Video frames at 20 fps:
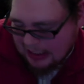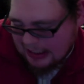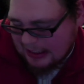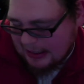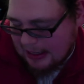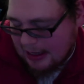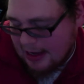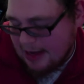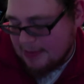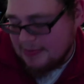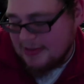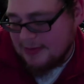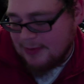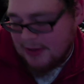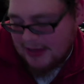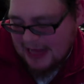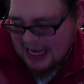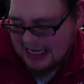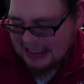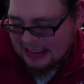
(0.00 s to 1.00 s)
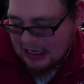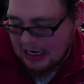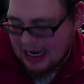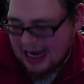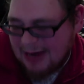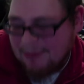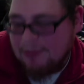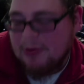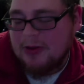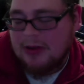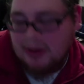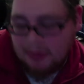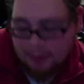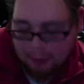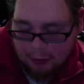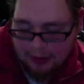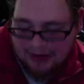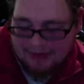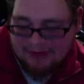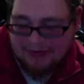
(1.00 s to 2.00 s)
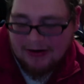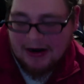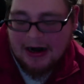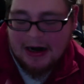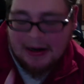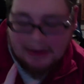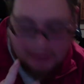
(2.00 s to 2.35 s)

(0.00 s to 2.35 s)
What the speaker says: to them, spend that time with your boyfriend,